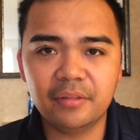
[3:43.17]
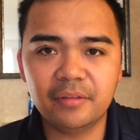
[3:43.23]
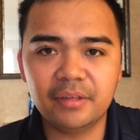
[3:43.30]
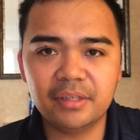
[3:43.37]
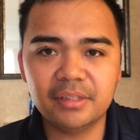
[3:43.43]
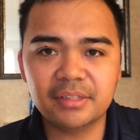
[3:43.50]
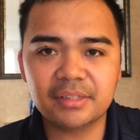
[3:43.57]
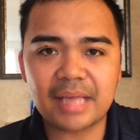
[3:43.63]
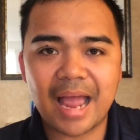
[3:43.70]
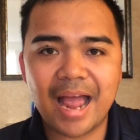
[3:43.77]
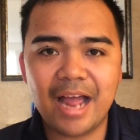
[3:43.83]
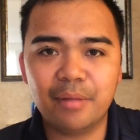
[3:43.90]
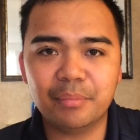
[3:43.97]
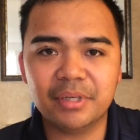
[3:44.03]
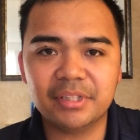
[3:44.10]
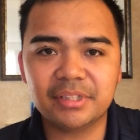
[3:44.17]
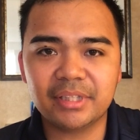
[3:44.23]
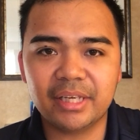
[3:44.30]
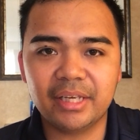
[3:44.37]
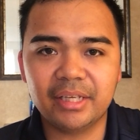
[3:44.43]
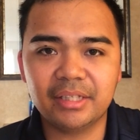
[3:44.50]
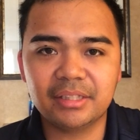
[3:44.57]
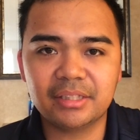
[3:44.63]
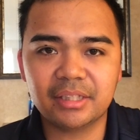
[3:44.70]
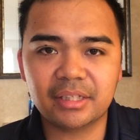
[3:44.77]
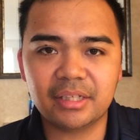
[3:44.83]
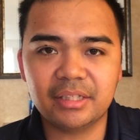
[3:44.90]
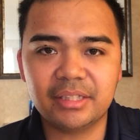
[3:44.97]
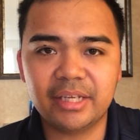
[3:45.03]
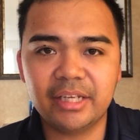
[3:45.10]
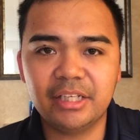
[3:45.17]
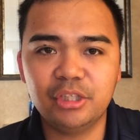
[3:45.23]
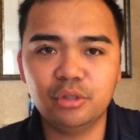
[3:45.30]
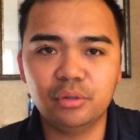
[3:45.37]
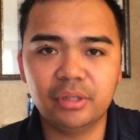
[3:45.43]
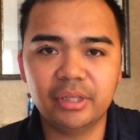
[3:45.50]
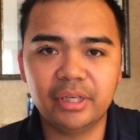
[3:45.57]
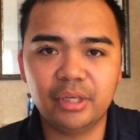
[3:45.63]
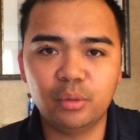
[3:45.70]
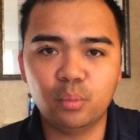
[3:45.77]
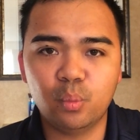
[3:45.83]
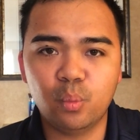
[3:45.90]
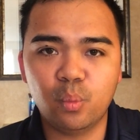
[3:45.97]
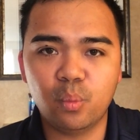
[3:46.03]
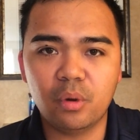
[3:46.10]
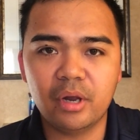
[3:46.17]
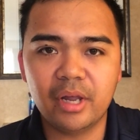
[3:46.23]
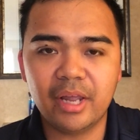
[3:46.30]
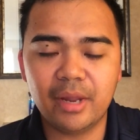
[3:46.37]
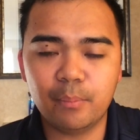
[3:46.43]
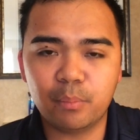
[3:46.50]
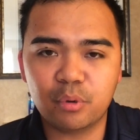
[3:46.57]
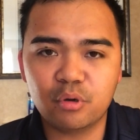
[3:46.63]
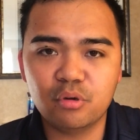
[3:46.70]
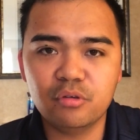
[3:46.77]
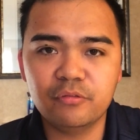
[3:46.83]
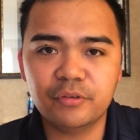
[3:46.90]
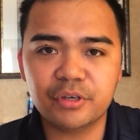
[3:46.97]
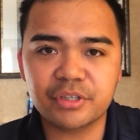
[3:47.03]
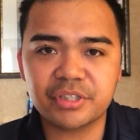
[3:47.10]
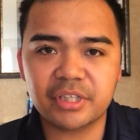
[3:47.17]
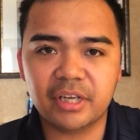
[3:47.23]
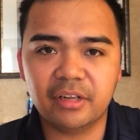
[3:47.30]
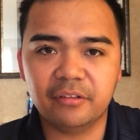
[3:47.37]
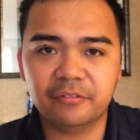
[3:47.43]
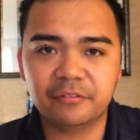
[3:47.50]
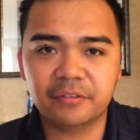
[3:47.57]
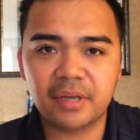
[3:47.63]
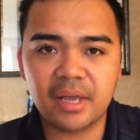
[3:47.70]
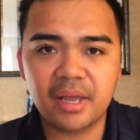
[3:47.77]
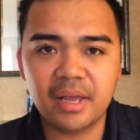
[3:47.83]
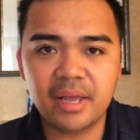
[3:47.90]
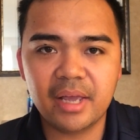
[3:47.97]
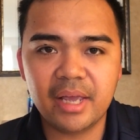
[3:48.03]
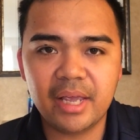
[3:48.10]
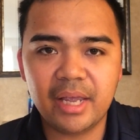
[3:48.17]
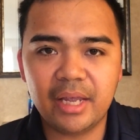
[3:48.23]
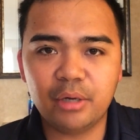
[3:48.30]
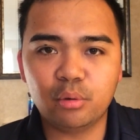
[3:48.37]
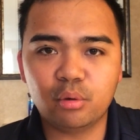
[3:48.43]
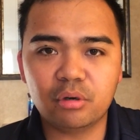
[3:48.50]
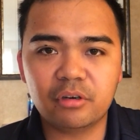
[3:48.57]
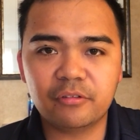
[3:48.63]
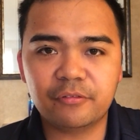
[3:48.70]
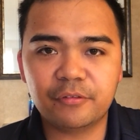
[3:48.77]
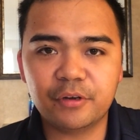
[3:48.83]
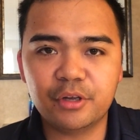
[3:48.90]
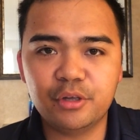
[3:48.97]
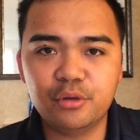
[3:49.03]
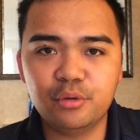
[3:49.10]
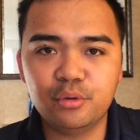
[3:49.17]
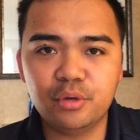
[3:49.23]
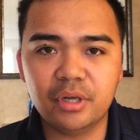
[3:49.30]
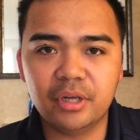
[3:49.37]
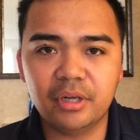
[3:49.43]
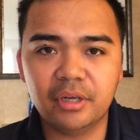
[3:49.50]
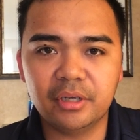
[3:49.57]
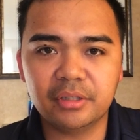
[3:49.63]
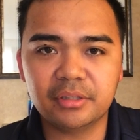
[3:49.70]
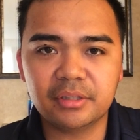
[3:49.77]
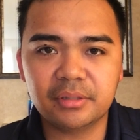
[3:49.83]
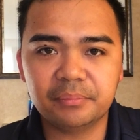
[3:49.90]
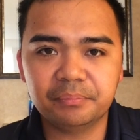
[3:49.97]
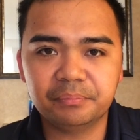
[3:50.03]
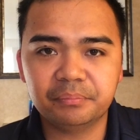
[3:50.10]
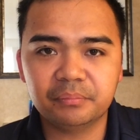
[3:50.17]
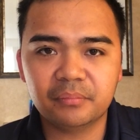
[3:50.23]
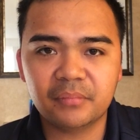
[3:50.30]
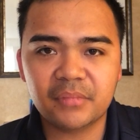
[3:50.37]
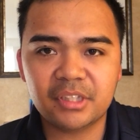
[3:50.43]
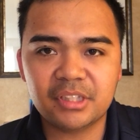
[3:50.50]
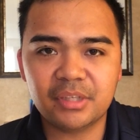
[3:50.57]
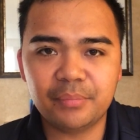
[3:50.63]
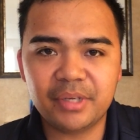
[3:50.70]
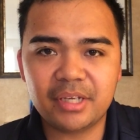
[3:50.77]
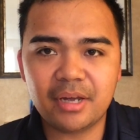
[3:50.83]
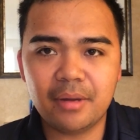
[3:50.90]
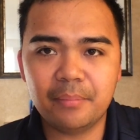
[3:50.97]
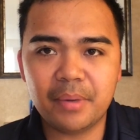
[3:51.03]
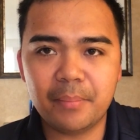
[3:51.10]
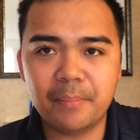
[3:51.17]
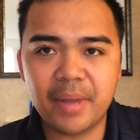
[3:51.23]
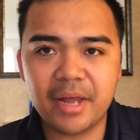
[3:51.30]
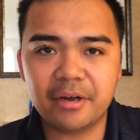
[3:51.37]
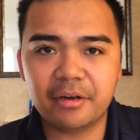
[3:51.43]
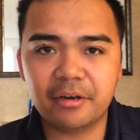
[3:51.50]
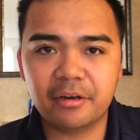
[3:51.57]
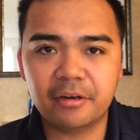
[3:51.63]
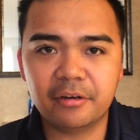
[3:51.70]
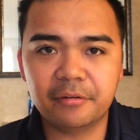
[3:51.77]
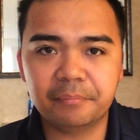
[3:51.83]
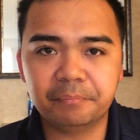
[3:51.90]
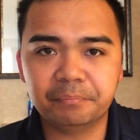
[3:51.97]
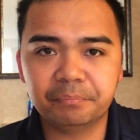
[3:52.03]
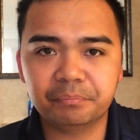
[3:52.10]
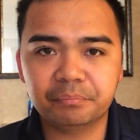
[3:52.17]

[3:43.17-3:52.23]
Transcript: these habits and to continually improve yourself in order for you to to become a better